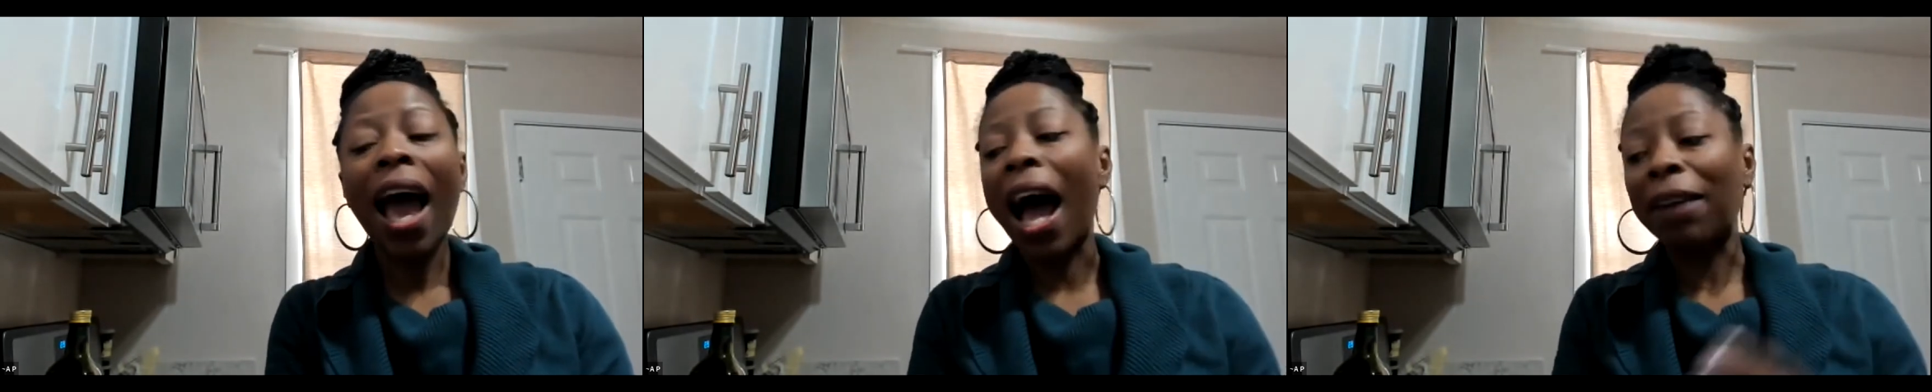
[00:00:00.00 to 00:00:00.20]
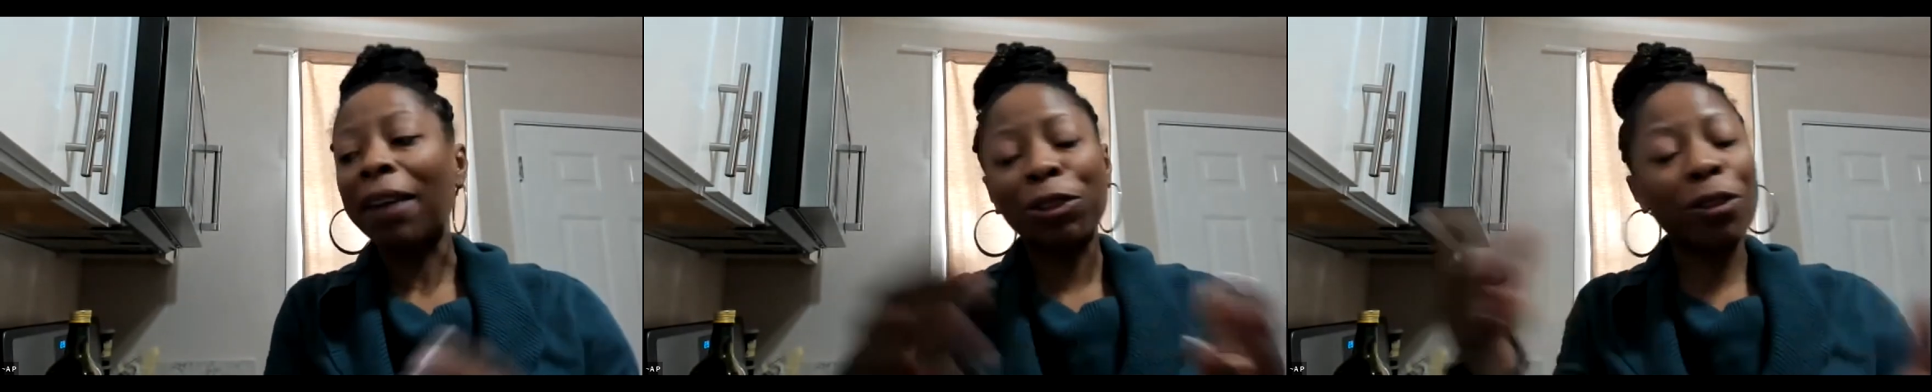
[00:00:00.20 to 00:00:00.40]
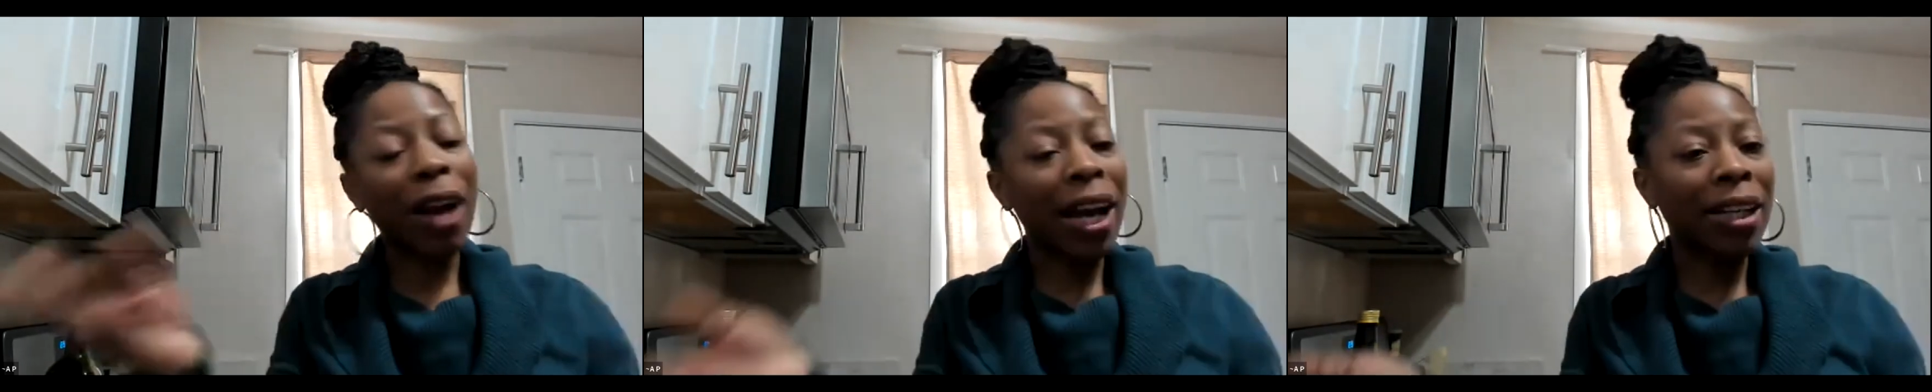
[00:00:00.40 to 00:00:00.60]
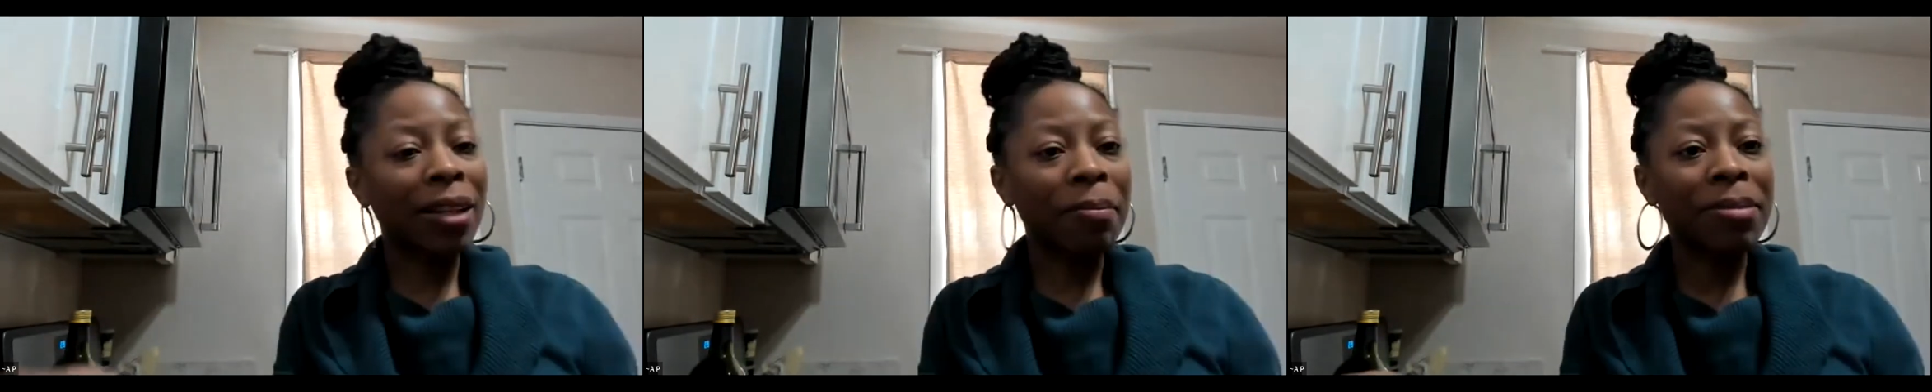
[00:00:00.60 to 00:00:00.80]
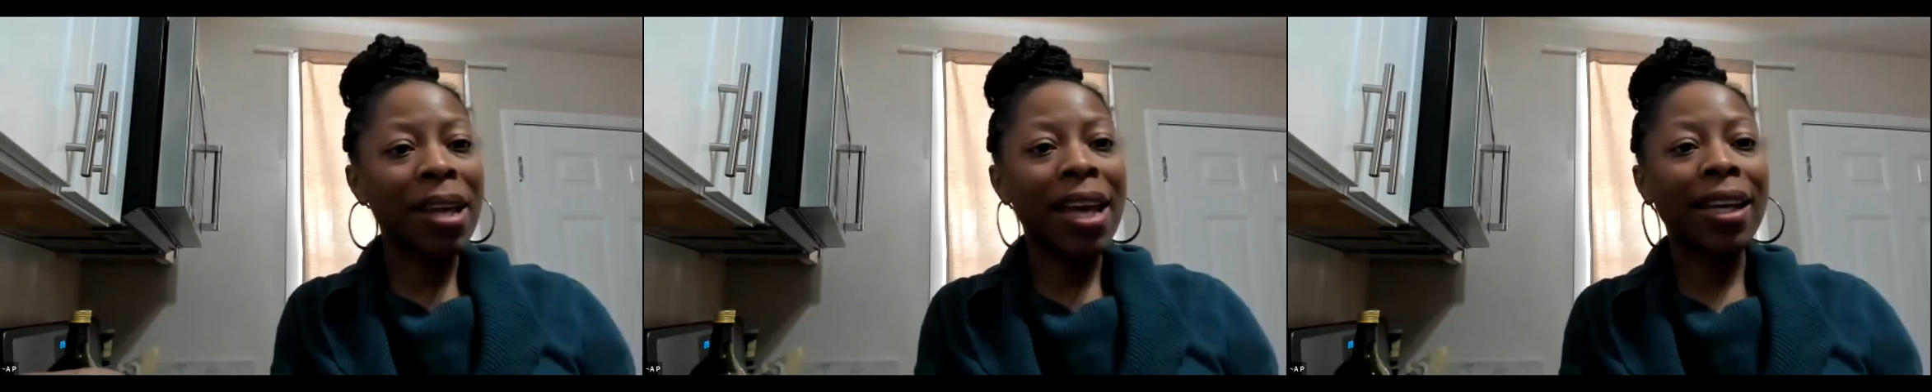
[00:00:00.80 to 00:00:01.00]
I've tried
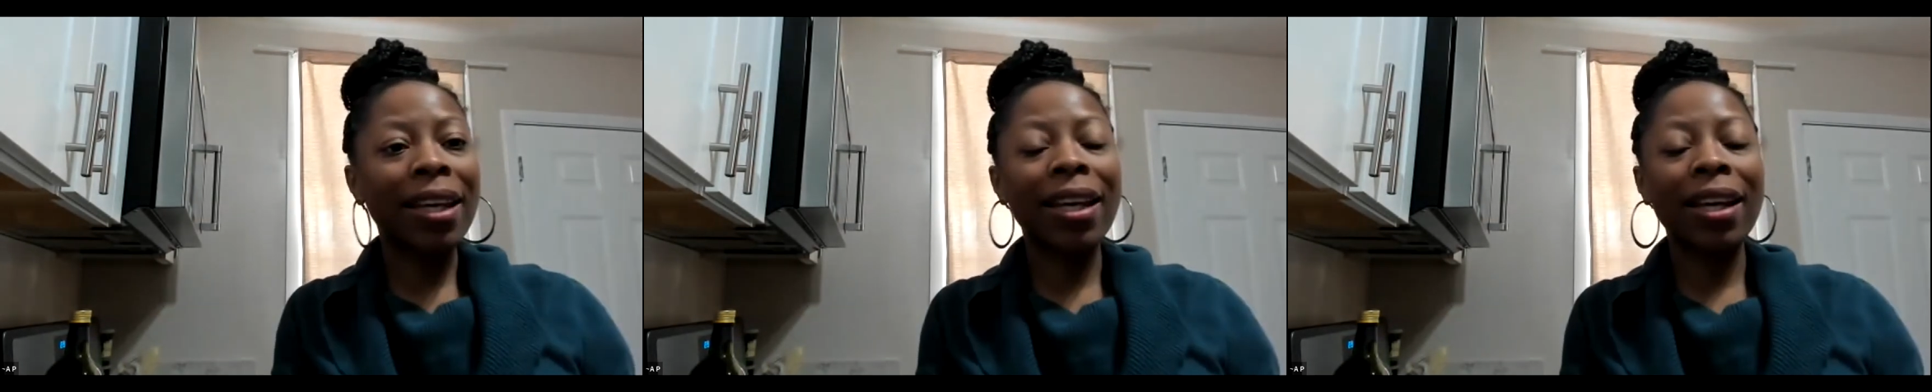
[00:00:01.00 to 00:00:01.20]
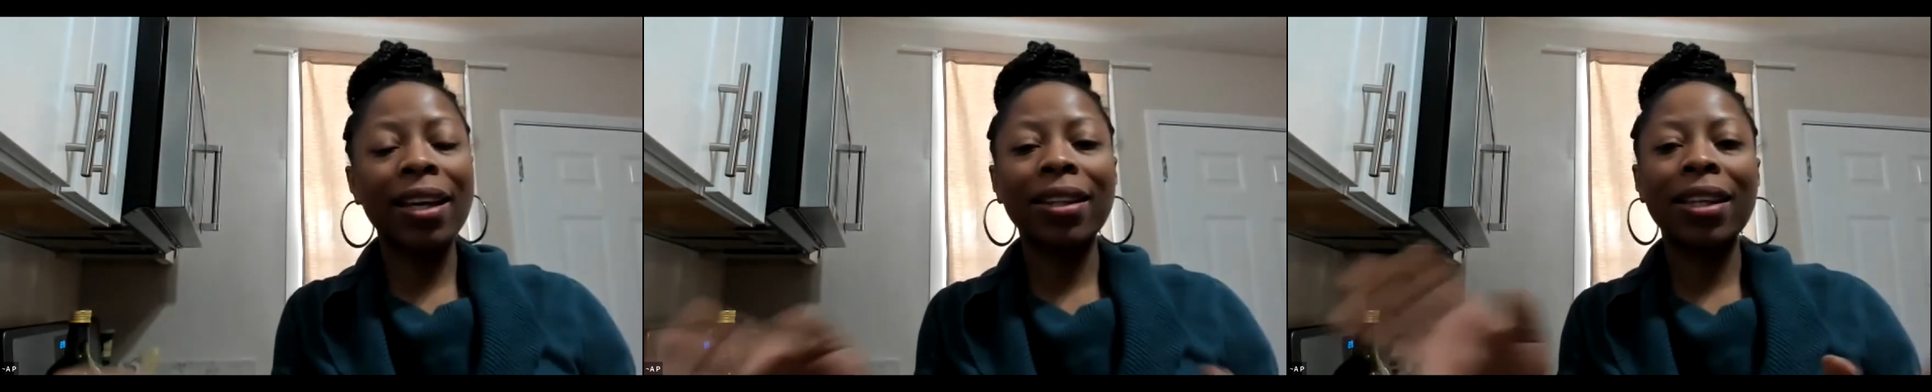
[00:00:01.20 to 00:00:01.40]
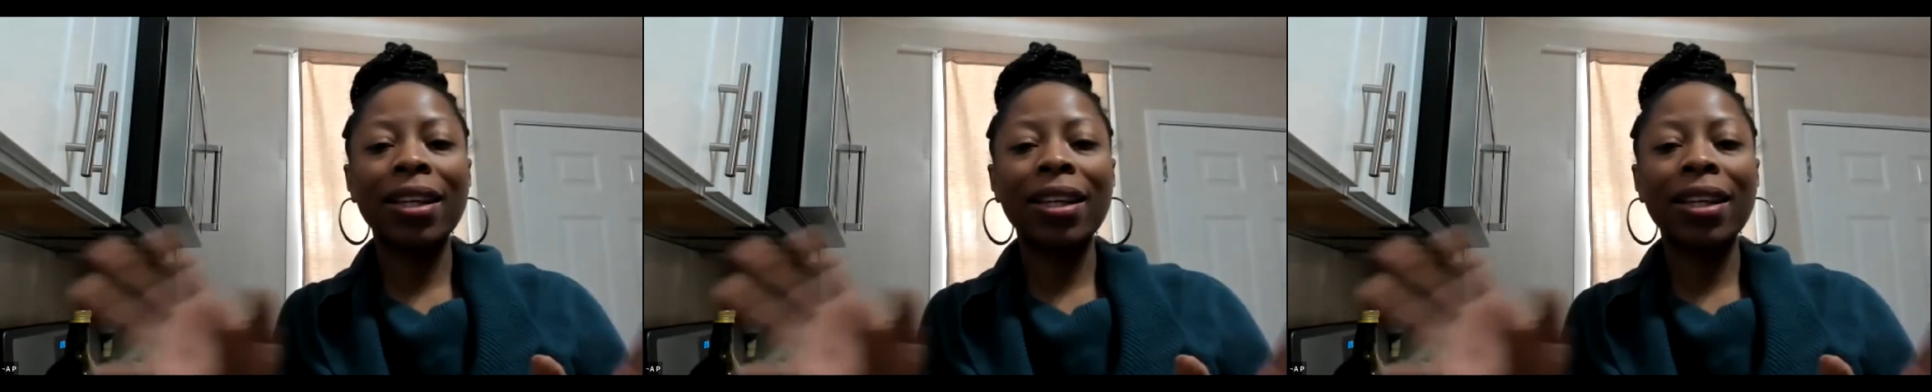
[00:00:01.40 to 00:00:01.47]
taking